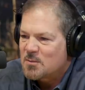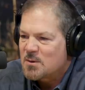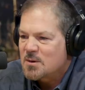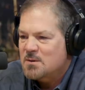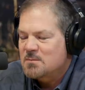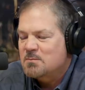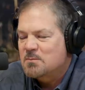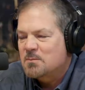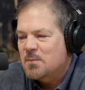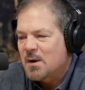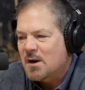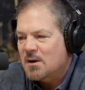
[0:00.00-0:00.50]
we
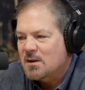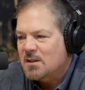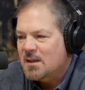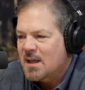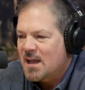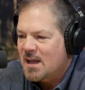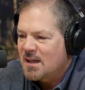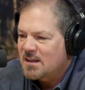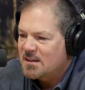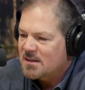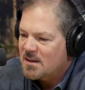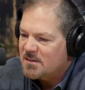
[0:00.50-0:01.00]
barely
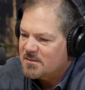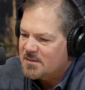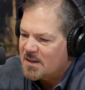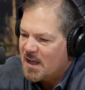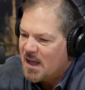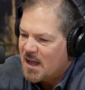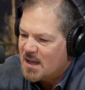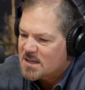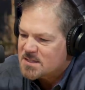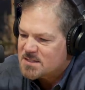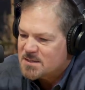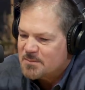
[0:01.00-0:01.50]
had enough
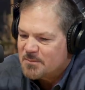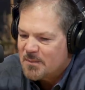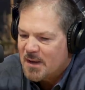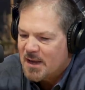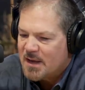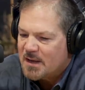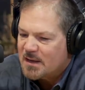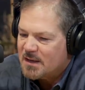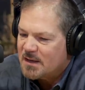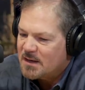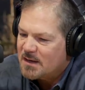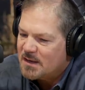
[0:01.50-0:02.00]
gas to
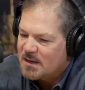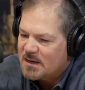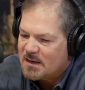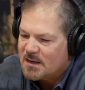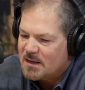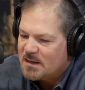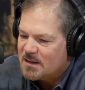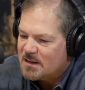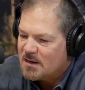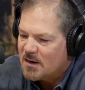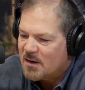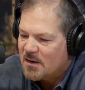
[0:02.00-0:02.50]
make it
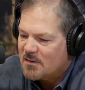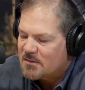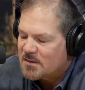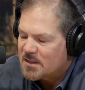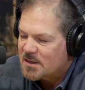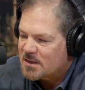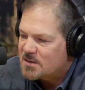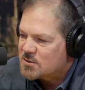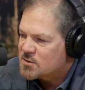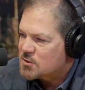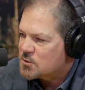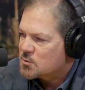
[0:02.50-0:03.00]
and you know,
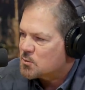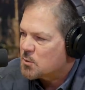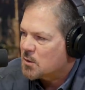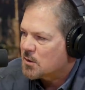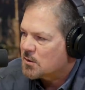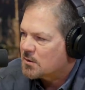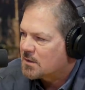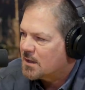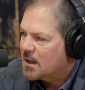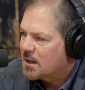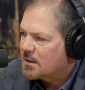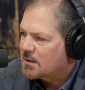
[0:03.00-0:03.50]
everything just
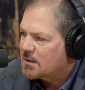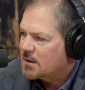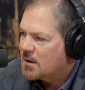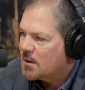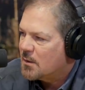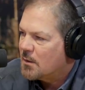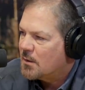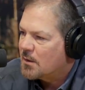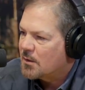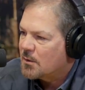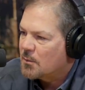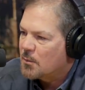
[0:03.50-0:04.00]
worked out to
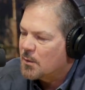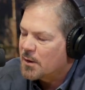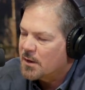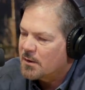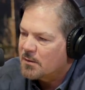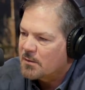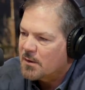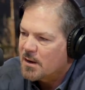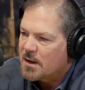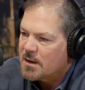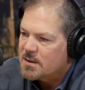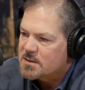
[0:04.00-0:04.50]
go on and win
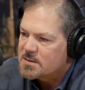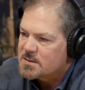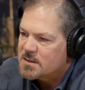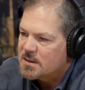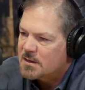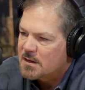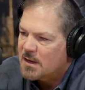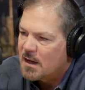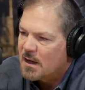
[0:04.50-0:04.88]
a race and